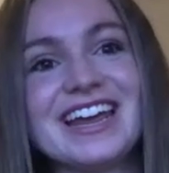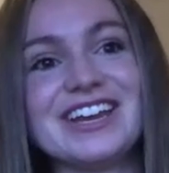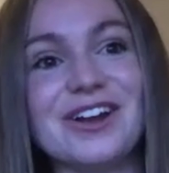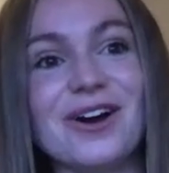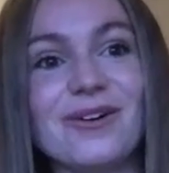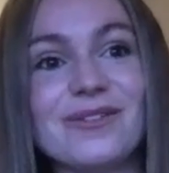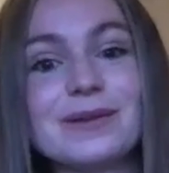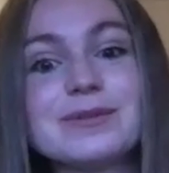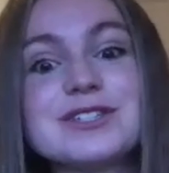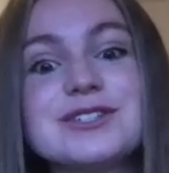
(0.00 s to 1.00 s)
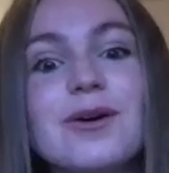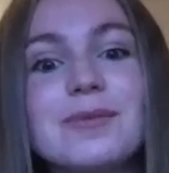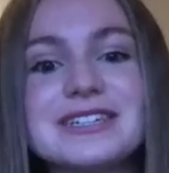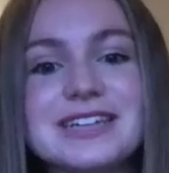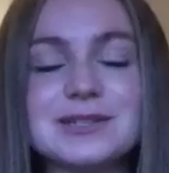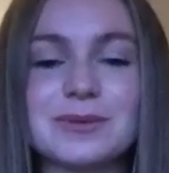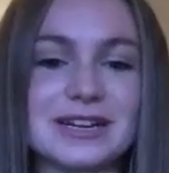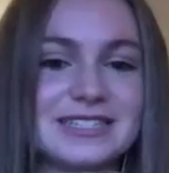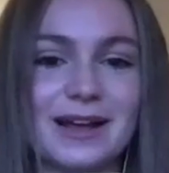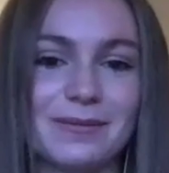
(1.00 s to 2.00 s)
there was so many days where
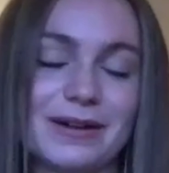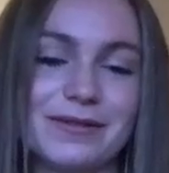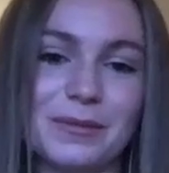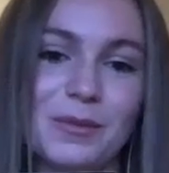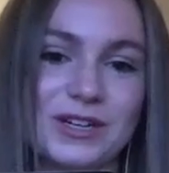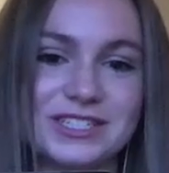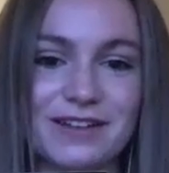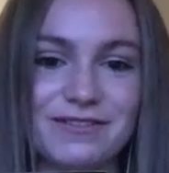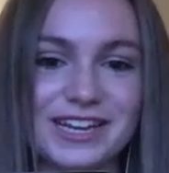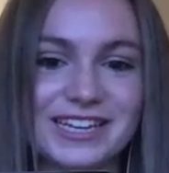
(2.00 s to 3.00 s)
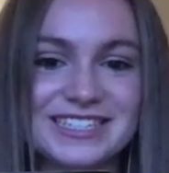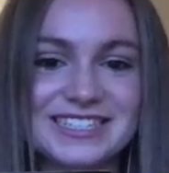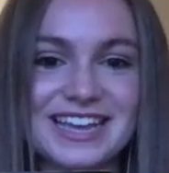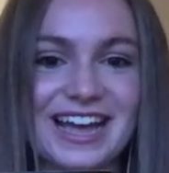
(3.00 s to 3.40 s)
I sat in my room and watched Netflix,